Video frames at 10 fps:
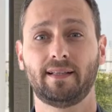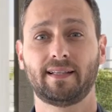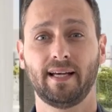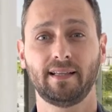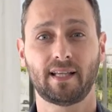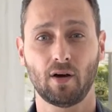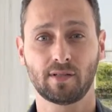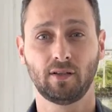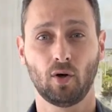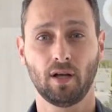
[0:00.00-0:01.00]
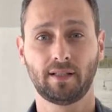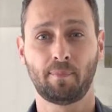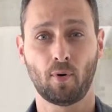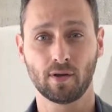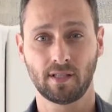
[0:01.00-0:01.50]
$10,000
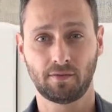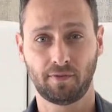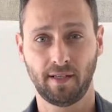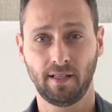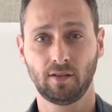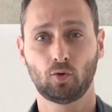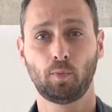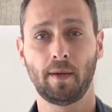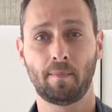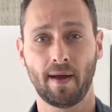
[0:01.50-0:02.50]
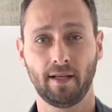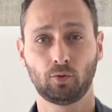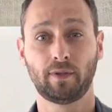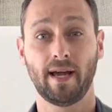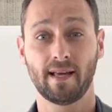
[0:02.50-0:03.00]
deposit fee to be paid
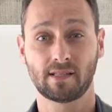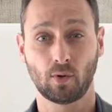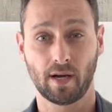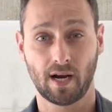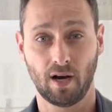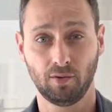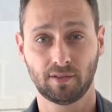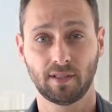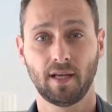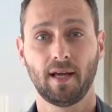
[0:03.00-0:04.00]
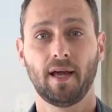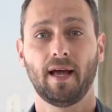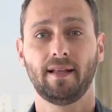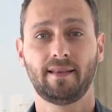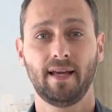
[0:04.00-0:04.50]
to the escrow account
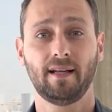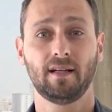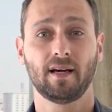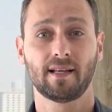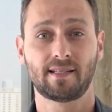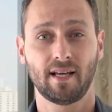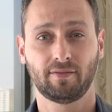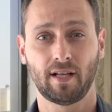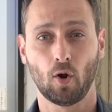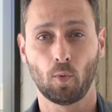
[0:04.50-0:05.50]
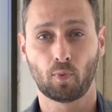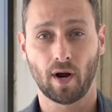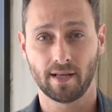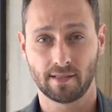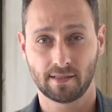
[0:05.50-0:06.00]
and then reserve the low
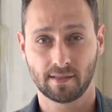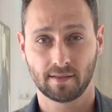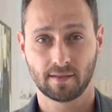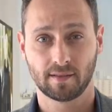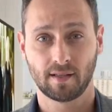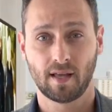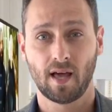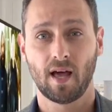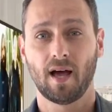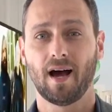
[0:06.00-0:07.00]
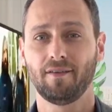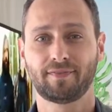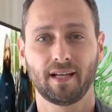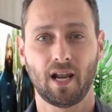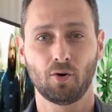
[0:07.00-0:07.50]
price.
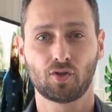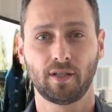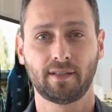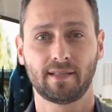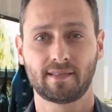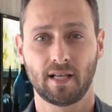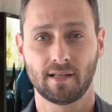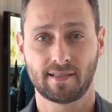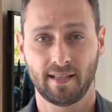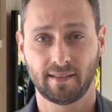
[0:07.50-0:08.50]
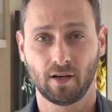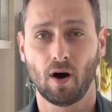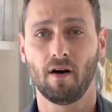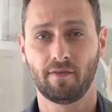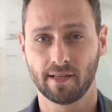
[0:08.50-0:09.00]
After launching the sell center,
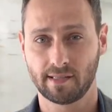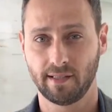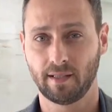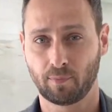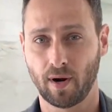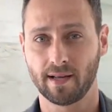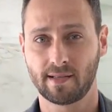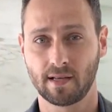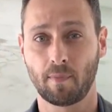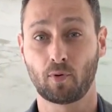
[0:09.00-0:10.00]
obviously the prices are